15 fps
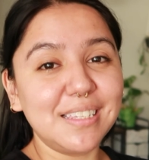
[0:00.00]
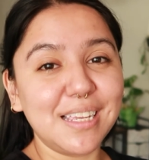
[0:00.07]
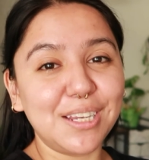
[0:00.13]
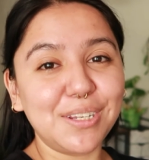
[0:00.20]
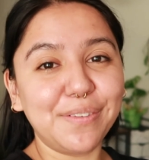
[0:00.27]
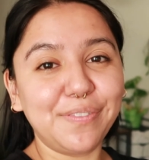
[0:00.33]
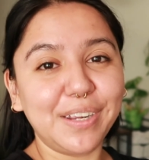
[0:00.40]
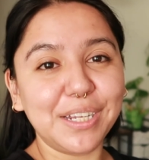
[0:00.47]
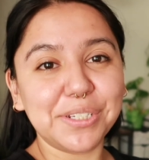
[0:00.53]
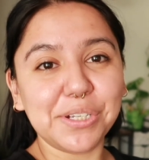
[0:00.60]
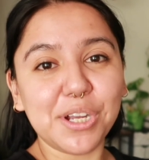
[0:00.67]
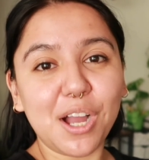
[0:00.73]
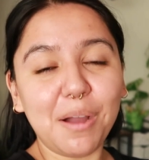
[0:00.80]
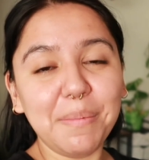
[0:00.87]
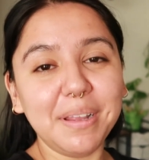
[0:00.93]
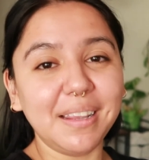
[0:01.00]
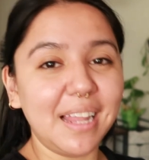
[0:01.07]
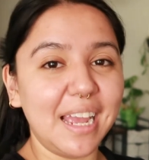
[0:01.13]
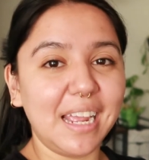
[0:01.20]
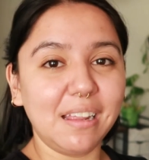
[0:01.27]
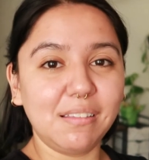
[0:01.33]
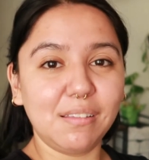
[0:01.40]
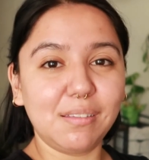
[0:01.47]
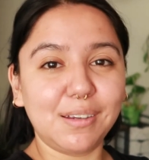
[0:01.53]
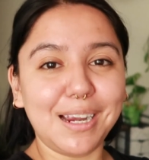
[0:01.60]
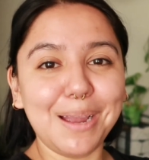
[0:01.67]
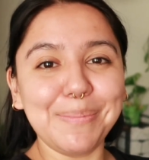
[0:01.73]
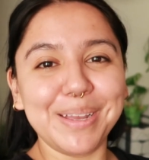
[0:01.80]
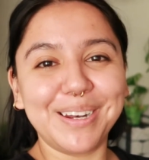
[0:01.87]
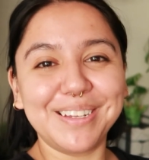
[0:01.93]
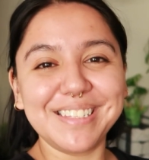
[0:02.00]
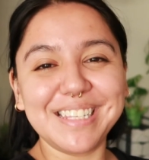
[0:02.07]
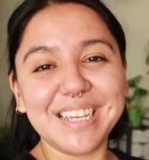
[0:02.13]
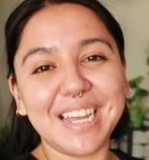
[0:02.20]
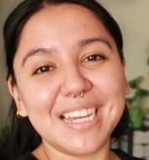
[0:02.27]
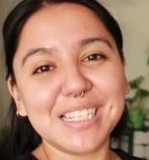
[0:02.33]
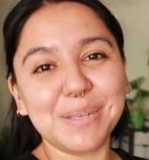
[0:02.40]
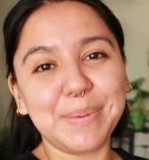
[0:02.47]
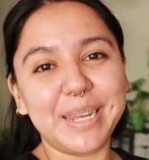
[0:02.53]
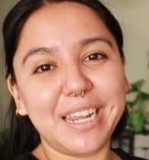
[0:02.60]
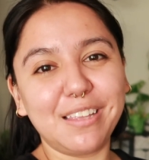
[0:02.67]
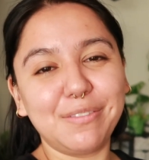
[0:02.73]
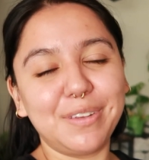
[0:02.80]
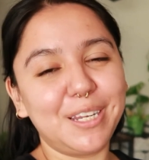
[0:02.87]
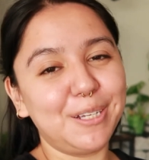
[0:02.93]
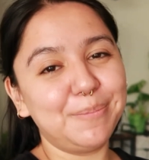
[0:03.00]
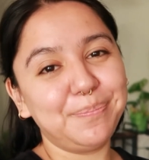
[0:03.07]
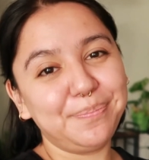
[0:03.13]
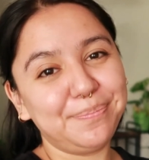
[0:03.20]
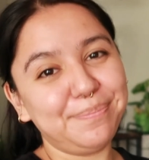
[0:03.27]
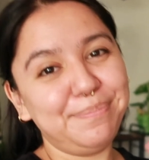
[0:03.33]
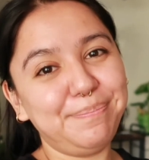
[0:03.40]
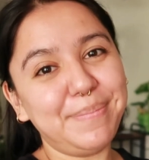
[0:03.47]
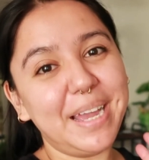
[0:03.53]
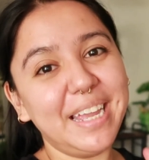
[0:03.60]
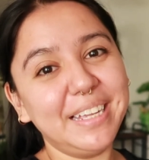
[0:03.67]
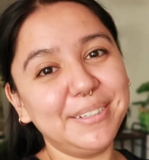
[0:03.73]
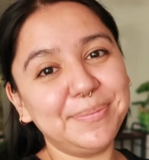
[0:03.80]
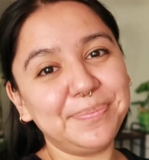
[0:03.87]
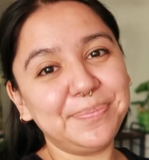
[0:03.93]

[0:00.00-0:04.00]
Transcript: said, don't forget to comment, like, and subscribe. And I'll see you guys in my next video. Bye.